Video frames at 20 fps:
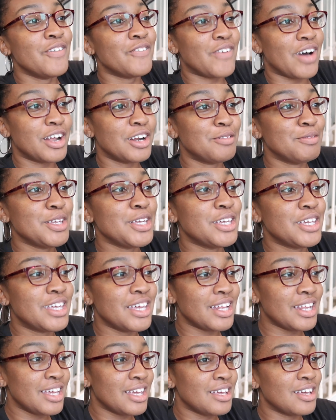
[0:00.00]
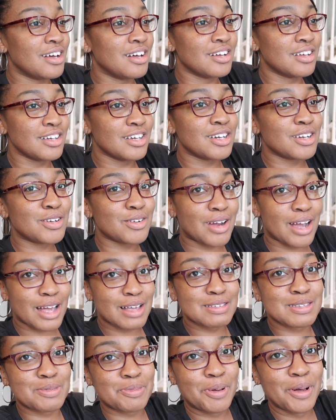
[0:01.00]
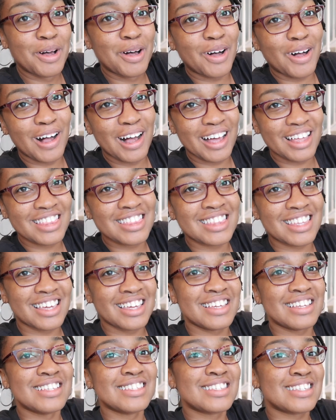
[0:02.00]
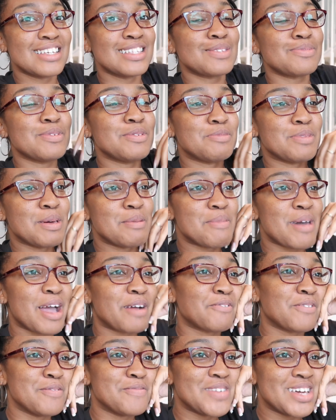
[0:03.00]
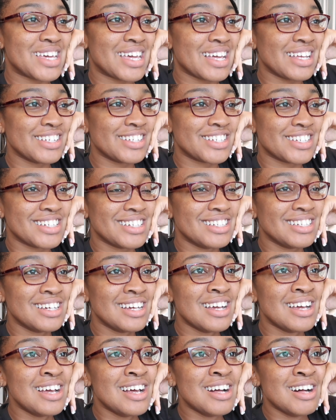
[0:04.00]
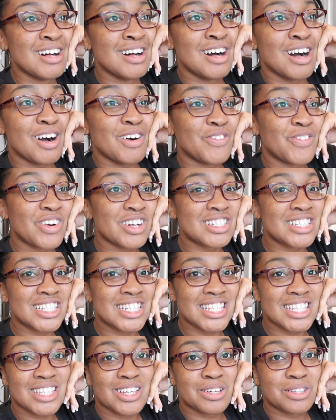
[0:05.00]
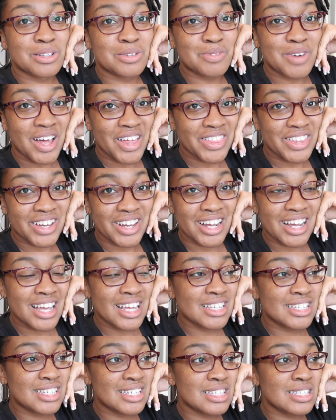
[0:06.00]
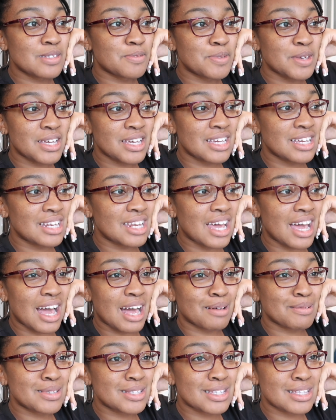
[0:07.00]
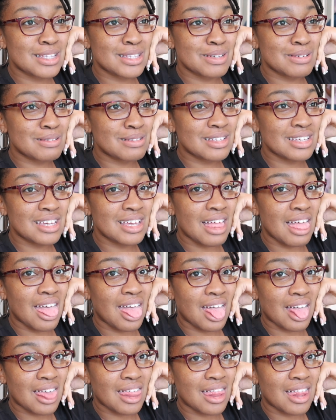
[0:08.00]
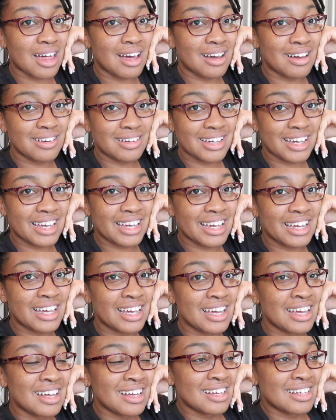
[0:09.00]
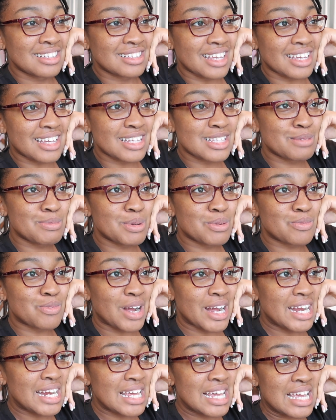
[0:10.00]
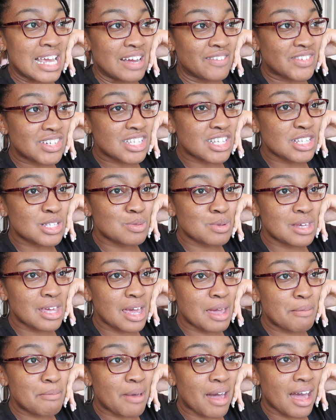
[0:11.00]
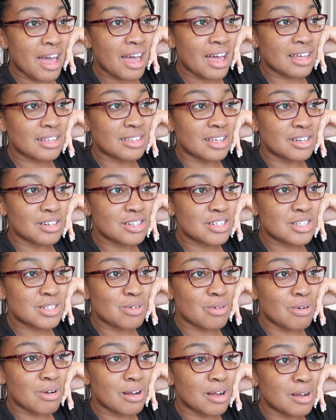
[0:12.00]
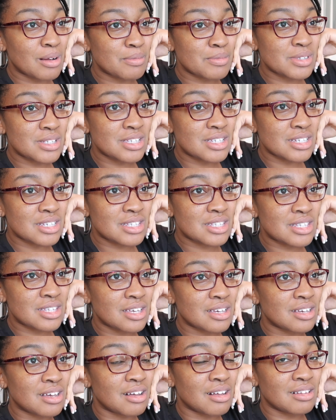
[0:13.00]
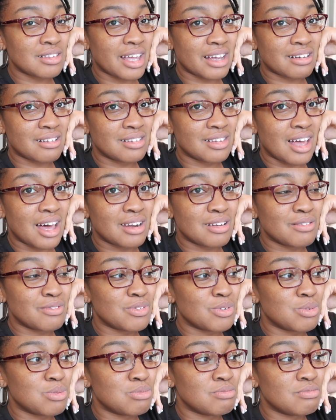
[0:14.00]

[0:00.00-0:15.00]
finally getting a good grasp on things since we've been back from vacation. Unfortunately though, the weather has just been absolutely ugh, okay? Like, it's been raining ever since we came back, thunderstorms, just like a lot of